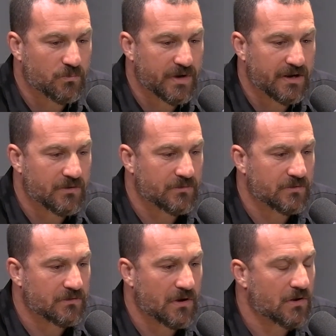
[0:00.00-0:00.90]
we
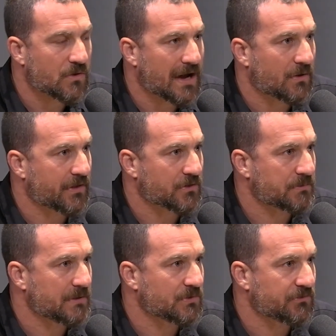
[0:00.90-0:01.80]
don't know how other
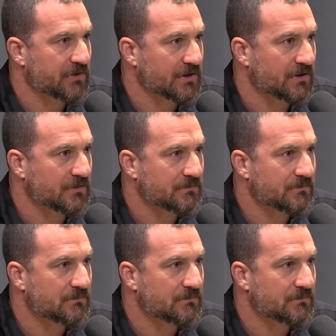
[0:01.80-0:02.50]
people feel.